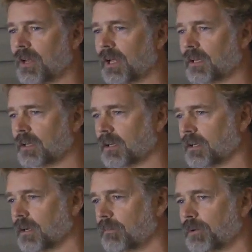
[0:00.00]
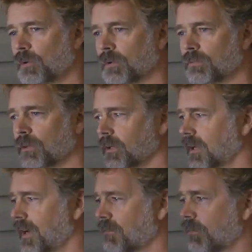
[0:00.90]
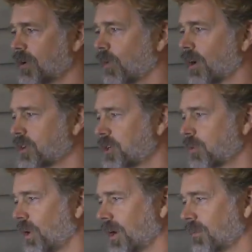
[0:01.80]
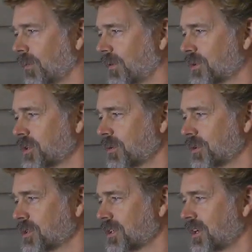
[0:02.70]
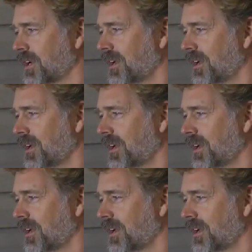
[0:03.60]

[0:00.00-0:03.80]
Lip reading: elegant and beautiful everywhere she went, whether she was